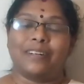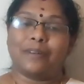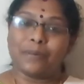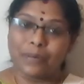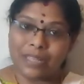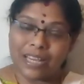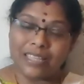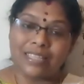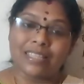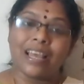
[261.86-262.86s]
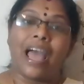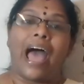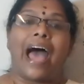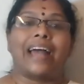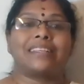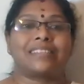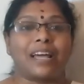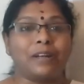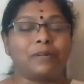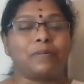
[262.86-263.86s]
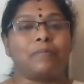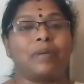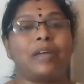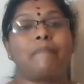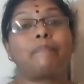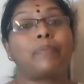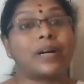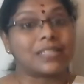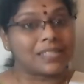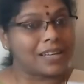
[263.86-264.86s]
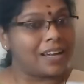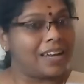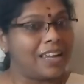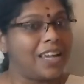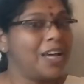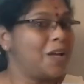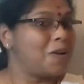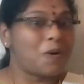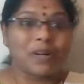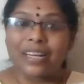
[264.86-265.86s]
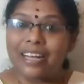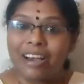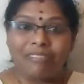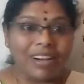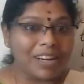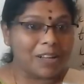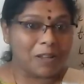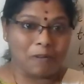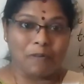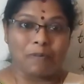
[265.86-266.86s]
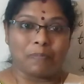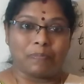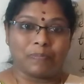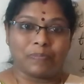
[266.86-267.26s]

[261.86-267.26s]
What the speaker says: Do this and send to me personally, not in our group.